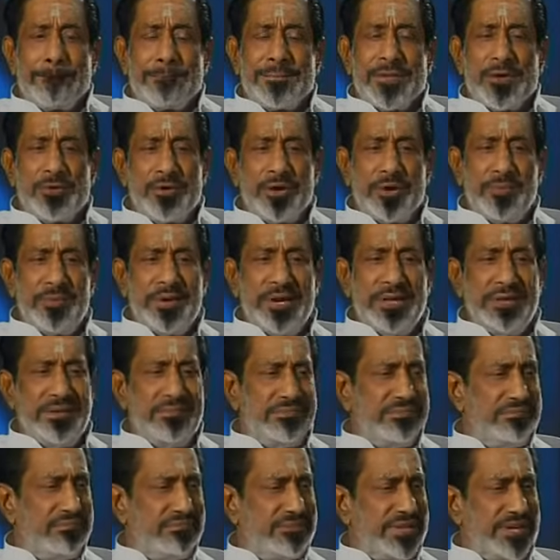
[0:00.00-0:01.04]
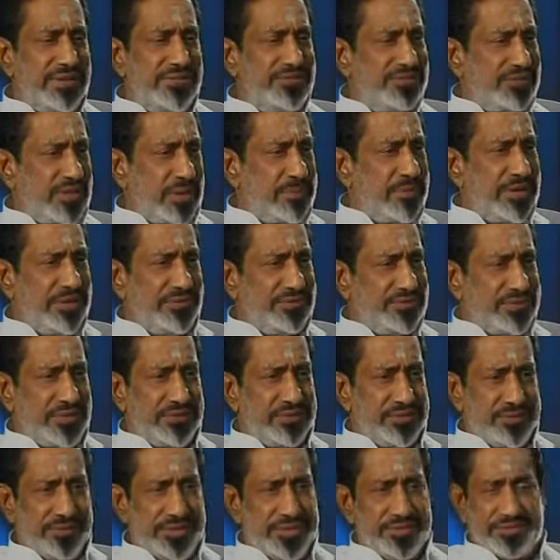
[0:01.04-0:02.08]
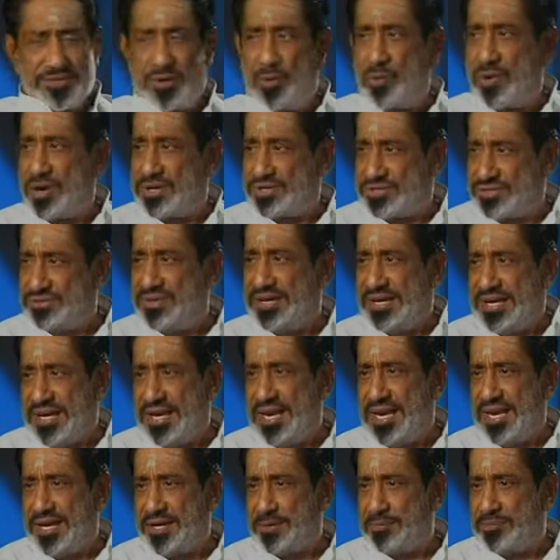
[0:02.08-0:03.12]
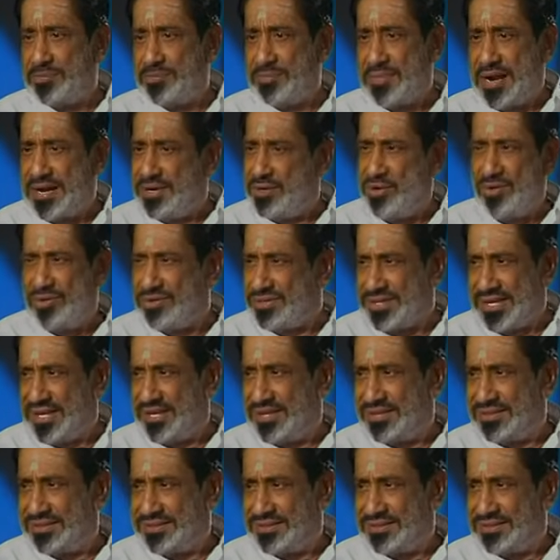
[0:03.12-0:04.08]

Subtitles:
Everybody thinks, I mean, this award is very late. I don't think.